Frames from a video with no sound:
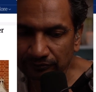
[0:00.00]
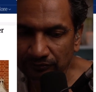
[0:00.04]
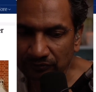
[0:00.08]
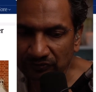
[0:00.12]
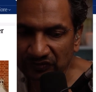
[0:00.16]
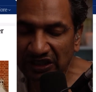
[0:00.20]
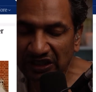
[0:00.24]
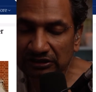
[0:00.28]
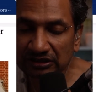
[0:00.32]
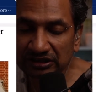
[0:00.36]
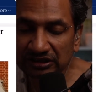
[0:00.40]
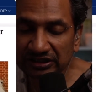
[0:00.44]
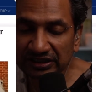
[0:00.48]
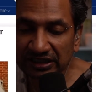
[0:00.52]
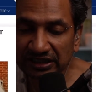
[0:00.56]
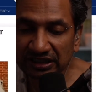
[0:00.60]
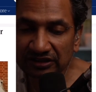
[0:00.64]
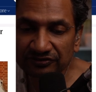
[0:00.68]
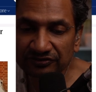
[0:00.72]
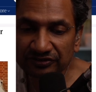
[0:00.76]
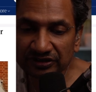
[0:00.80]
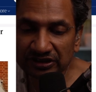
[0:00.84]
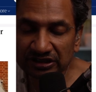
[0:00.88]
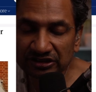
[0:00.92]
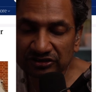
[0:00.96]
Now the
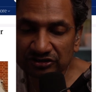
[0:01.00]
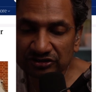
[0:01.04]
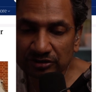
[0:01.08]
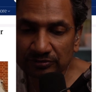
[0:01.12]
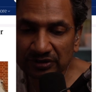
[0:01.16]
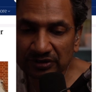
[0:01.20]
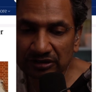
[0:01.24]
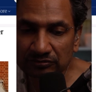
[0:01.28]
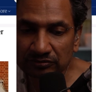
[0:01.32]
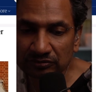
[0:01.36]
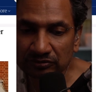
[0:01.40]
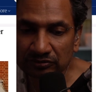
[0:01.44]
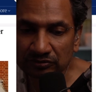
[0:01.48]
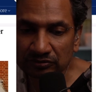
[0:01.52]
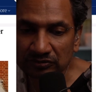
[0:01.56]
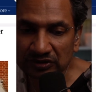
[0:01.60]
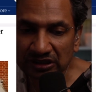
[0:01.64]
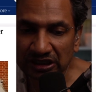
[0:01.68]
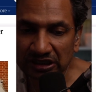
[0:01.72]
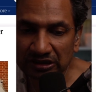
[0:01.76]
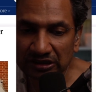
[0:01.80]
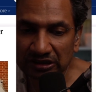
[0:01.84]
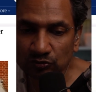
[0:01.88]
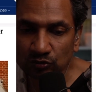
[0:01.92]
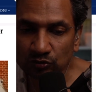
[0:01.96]
DFE has come out
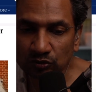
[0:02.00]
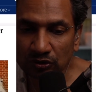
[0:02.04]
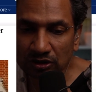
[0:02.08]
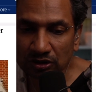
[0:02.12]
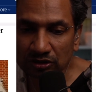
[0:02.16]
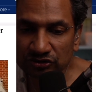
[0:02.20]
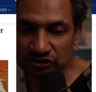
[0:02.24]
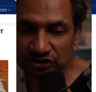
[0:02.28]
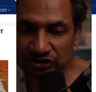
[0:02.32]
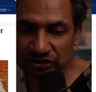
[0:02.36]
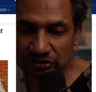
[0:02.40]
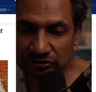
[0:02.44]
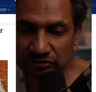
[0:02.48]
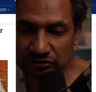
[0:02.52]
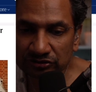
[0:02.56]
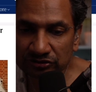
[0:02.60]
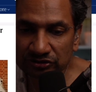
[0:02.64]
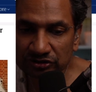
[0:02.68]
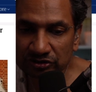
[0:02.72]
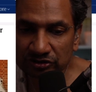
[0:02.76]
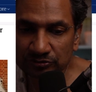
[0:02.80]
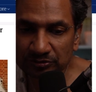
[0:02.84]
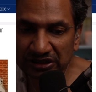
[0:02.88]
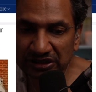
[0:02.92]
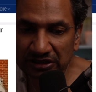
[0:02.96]
and warned schools
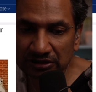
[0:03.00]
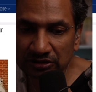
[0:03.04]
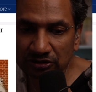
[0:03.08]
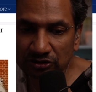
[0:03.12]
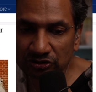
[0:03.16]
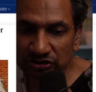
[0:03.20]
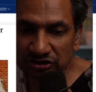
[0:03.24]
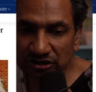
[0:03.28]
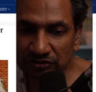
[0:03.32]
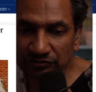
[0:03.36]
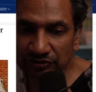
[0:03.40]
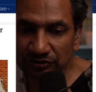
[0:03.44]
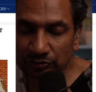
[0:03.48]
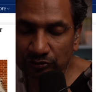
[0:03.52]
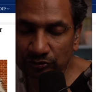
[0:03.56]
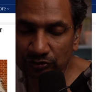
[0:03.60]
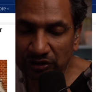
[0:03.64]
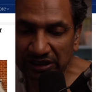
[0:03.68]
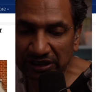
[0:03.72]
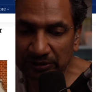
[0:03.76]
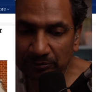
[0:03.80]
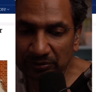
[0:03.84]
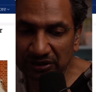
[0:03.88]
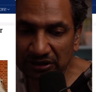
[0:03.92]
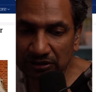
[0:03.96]
could be closed over
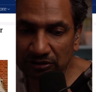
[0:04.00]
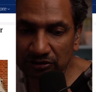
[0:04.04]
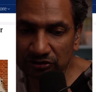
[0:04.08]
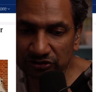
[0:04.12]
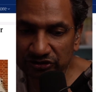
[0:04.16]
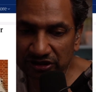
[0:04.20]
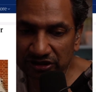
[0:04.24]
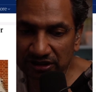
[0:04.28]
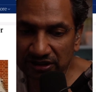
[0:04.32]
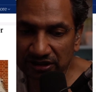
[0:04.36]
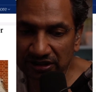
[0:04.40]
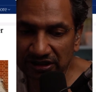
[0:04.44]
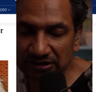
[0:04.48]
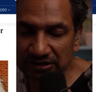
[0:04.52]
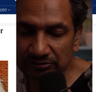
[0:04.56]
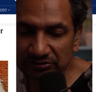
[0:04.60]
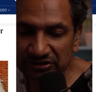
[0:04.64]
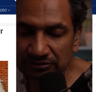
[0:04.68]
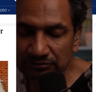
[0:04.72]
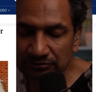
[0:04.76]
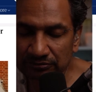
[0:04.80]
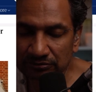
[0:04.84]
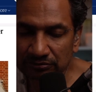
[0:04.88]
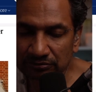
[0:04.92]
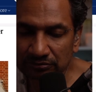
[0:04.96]
rape culture claims,
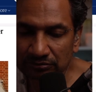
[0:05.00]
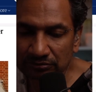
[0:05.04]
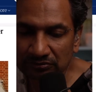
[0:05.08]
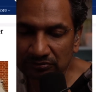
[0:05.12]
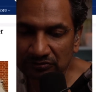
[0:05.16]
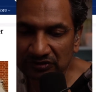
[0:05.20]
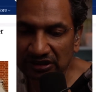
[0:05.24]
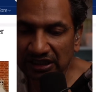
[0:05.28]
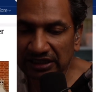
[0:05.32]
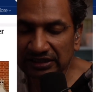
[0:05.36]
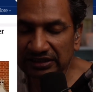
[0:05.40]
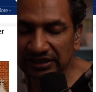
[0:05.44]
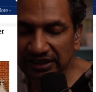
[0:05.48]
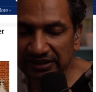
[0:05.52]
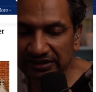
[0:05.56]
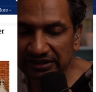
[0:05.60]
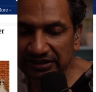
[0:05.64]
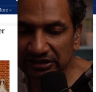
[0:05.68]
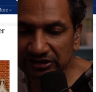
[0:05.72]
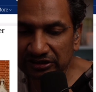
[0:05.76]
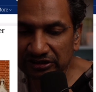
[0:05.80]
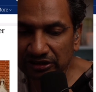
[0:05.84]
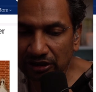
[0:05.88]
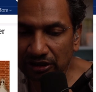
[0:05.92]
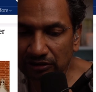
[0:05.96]
like they
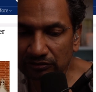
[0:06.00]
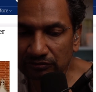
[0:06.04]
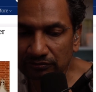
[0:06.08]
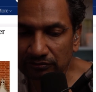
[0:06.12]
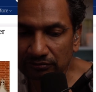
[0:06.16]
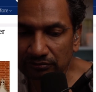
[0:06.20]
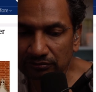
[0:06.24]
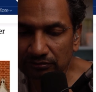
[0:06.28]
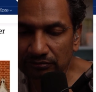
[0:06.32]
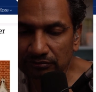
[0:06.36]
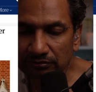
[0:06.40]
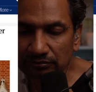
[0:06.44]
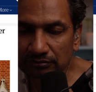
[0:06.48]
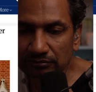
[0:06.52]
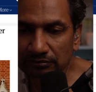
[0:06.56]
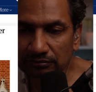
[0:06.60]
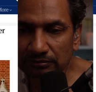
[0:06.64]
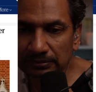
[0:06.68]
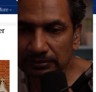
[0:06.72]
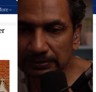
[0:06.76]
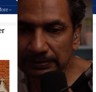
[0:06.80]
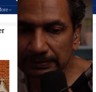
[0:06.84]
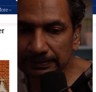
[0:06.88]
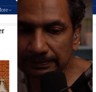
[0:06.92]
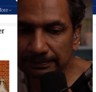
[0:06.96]
didn't know.
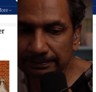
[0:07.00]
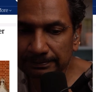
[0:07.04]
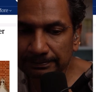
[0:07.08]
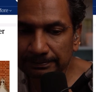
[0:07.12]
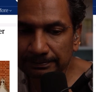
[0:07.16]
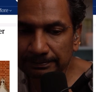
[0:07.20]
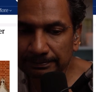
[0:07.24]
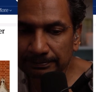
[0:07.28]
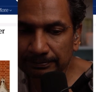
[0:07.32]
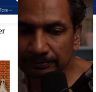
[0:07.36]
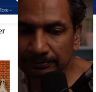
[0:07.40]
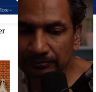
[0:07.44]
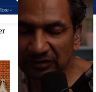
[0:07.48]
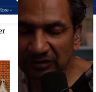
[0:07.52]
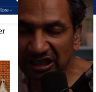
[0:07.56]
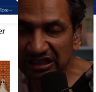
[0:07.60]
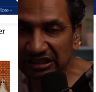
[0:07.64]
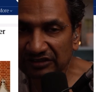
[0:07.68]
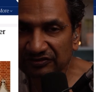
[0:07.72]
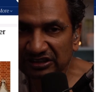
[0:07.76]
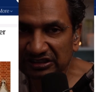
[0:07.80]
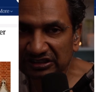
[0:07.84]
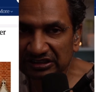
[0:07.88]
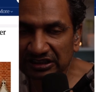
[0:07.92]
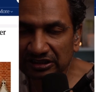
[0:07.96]
And
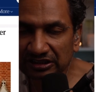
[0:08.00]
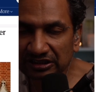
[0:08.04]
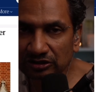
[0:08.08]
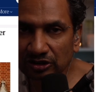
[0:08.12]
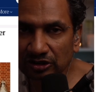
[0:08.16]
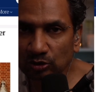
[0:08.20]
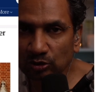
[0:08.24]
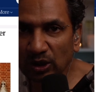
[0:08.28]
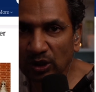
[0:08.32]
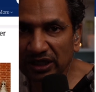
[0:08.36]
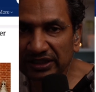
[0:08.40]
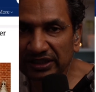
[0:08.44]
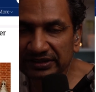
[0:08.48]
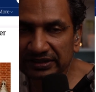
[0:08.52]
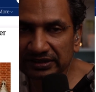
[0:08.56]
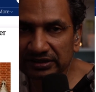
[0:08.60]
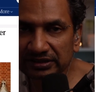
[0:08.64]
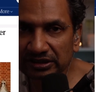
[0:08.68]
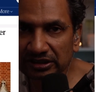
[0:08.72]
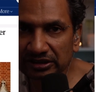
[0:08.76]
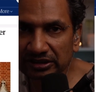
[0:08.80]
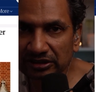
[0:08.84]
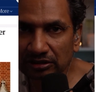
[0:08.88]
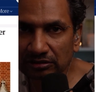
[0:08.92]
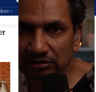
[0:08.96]
if they didn't know, why didn't
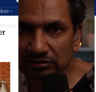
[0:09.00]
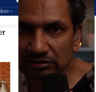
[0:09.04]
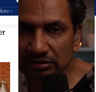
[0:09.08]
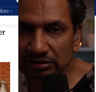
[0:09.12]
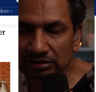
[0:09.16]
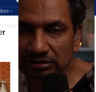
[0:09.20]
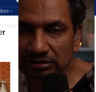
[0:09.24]
they know?